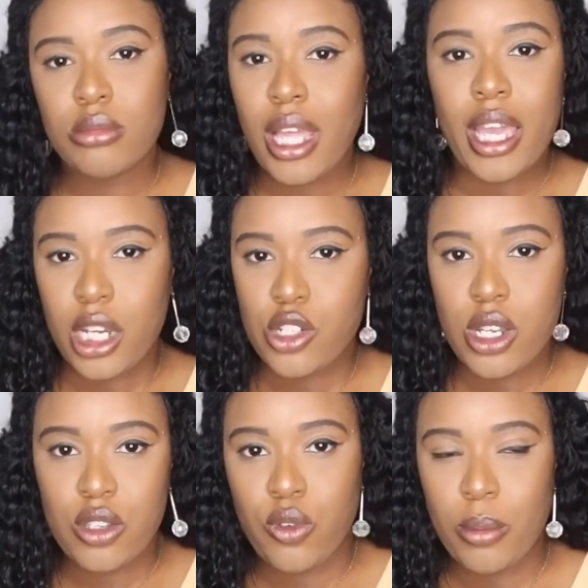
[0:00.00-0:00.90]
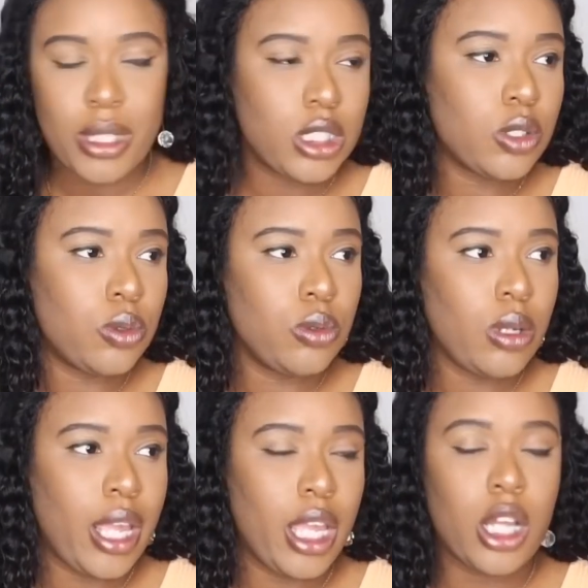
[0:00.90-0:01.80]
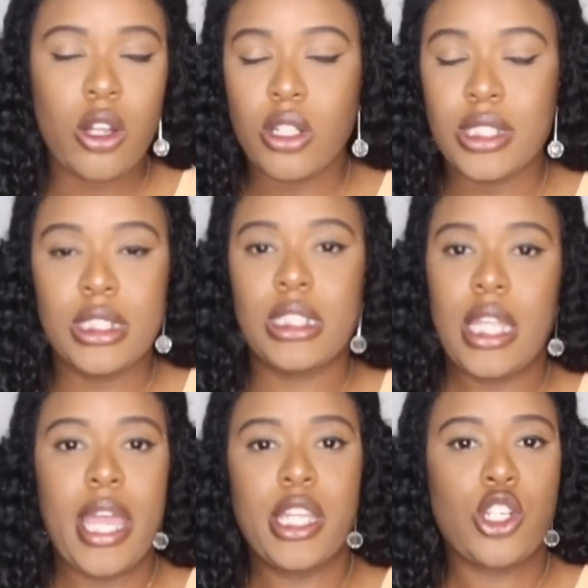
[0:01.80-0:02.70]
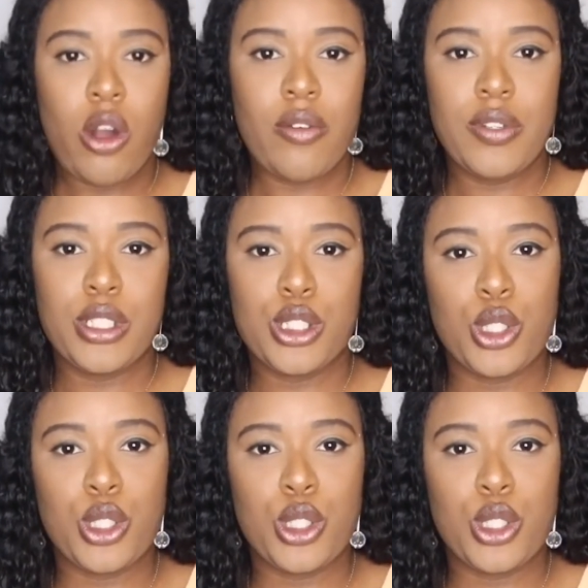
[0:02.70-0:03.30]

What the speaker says: I gotta transform it into a closet slash office.